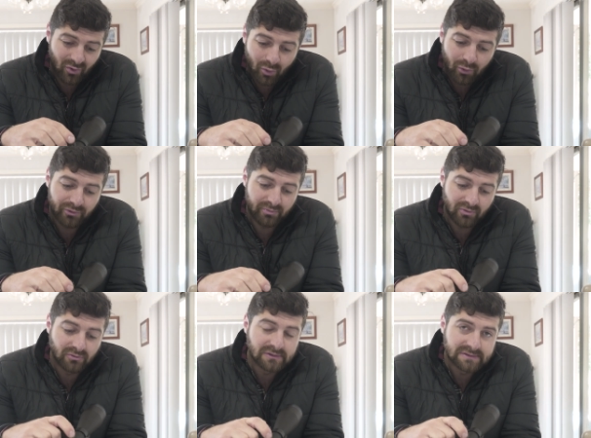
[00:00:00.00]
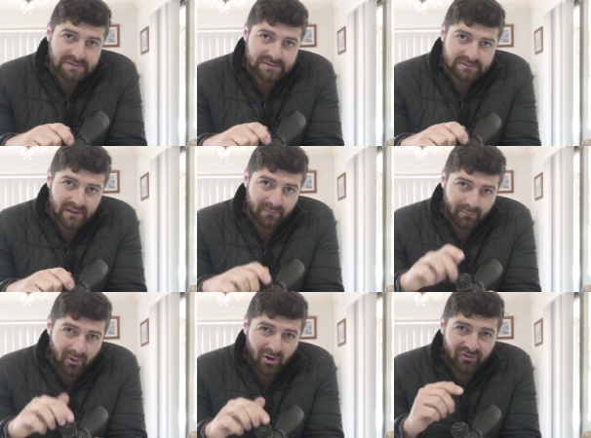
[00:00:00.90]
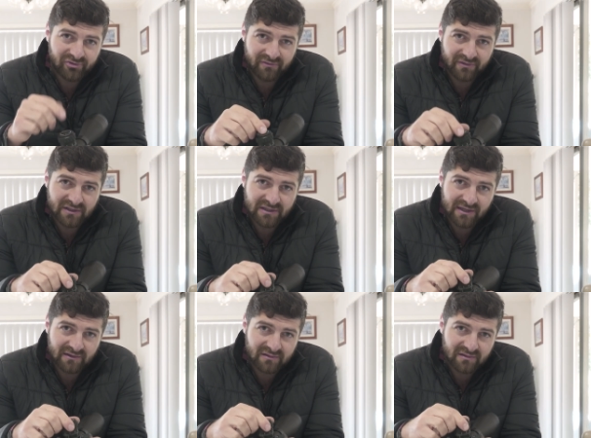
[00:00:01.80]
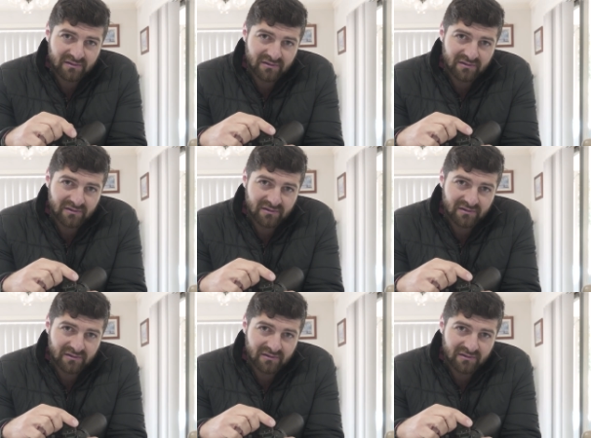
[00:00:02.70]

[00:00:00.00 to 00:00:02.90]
audible and positive clicks.